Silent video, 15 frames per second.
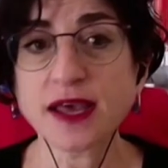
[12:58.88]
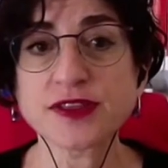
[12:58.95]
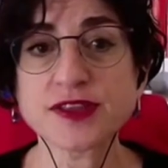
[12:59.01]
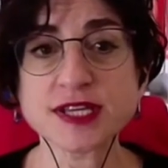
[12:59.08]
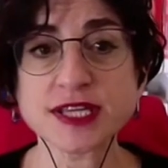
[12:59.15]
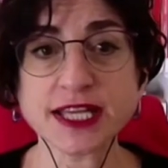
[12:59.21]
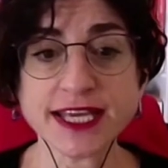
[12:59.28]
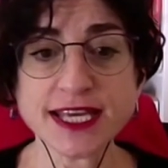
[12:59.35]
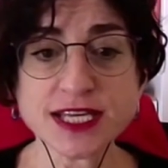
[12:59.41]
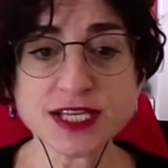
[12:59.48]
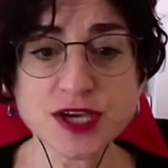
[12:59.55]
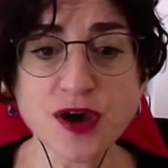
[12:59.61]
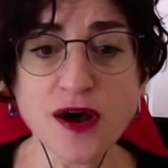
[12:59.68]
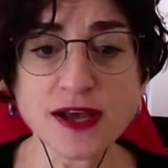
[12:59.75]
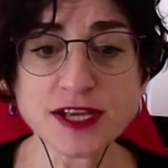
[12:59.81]
The
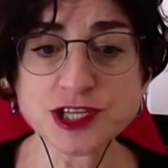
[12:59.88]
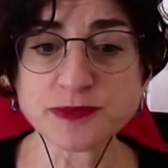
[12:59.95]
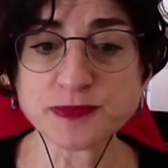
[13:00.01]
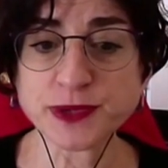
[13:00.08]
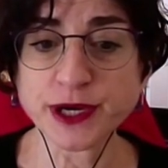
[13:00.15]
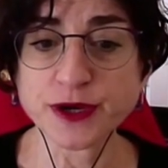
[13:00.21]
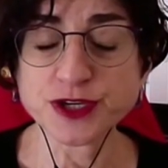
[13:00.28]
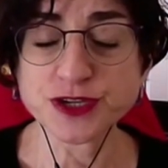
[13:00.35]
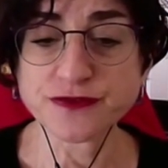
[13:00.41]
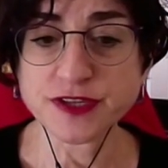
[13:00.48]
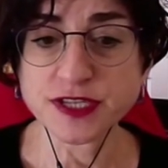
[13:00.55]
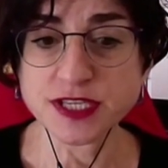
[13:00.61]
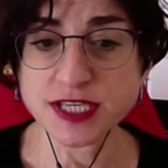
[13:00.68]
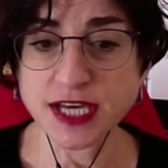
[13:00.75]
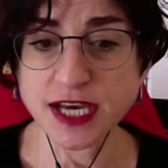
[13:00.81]
least cost approach of the
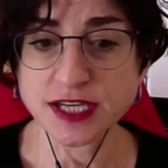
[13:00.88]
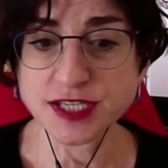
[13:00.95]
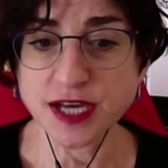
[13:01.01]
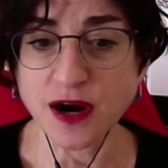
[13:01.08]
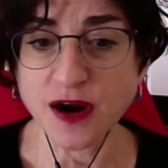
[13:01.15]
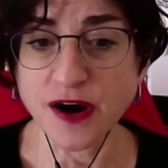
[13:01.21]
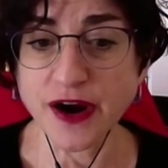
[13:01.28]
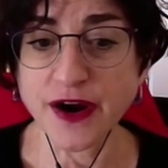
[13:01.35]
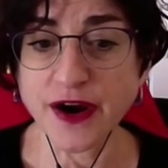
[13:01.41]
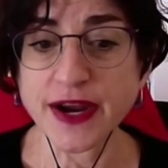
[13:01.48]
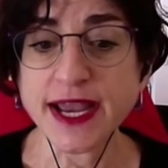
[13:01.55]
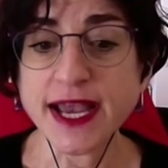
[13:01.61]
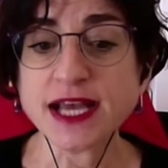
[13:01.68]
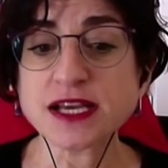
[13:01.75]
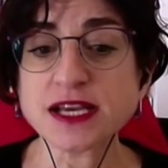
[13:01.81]
CSIR
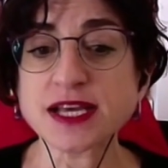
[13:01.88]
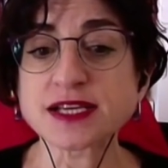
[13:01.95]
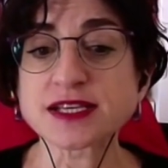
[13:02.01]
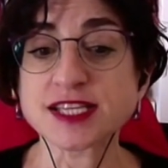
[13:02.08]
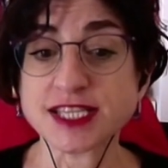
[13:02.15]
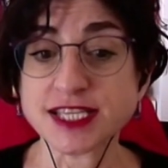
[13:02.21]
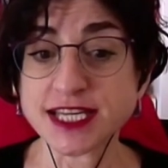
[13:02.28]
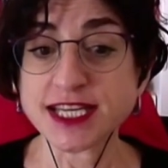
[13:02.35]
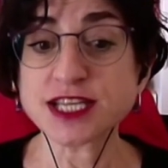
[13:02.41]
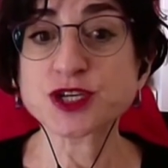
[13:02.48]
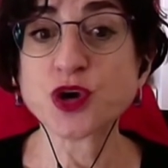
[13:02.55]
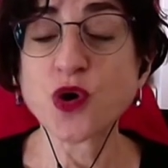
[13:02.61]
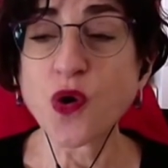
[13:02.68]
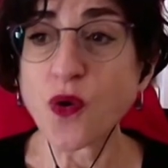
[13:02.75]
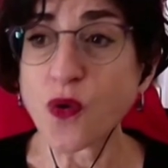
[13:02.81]
sees
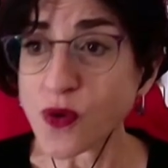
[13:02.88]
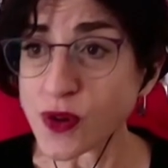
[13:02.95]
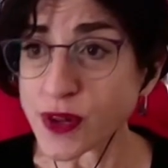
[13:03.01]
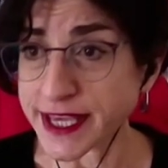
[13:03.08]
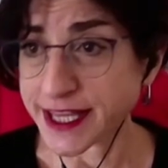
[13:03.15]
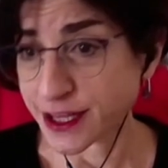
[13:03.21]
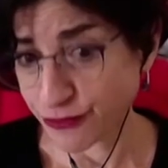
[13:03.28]
coal in